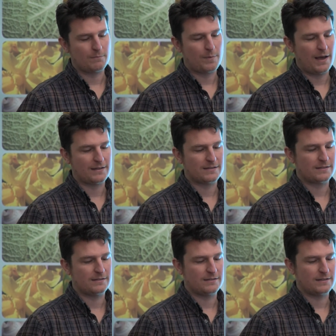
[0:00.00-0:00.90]

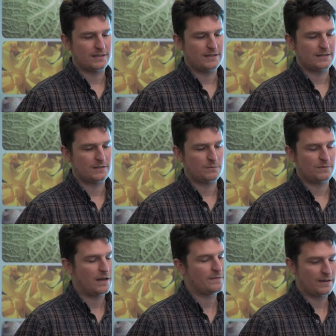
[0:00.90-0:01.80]
pests and diseases,
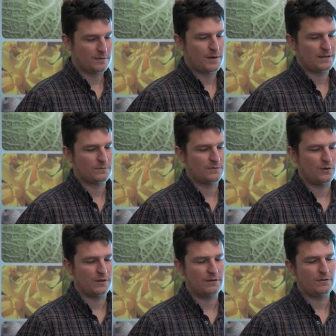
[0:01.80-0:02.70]
the other pests we've
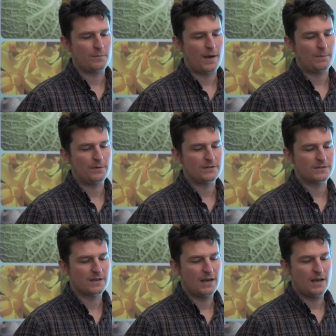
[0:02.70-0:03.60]
got there in the
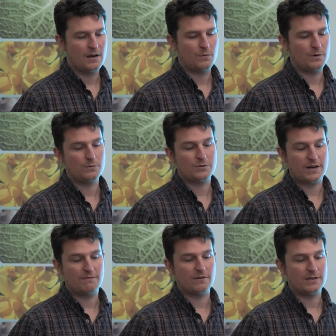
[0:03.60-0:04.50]
peppers, we will
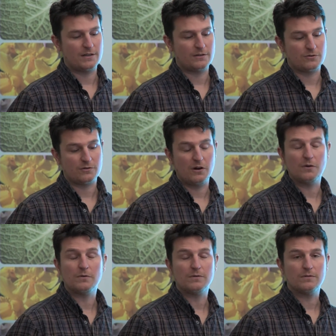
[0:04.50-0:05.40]
generally
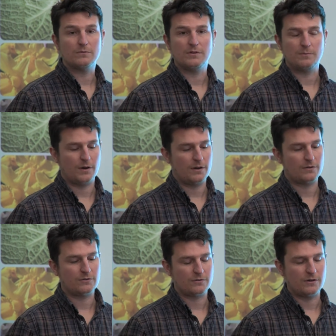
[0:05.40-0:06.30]
control with
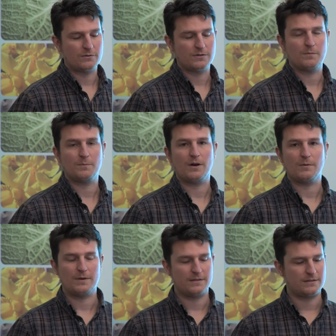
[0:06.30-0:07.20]
biocontrol. So
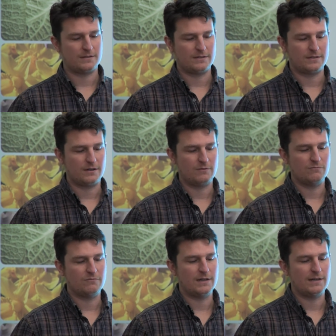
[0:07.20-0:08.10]
biopesticides don't
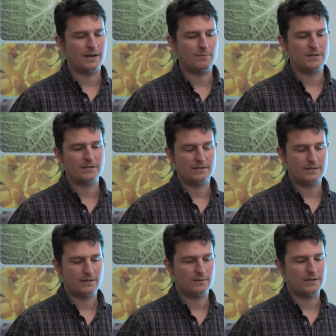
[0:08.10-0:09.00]
really come into the
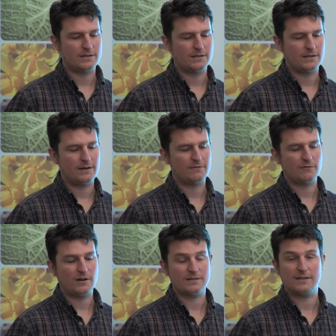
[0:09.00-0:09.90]
equation there
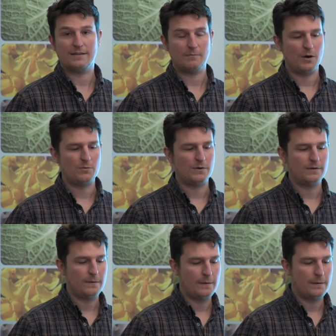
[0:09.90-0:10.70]
for us at the moment.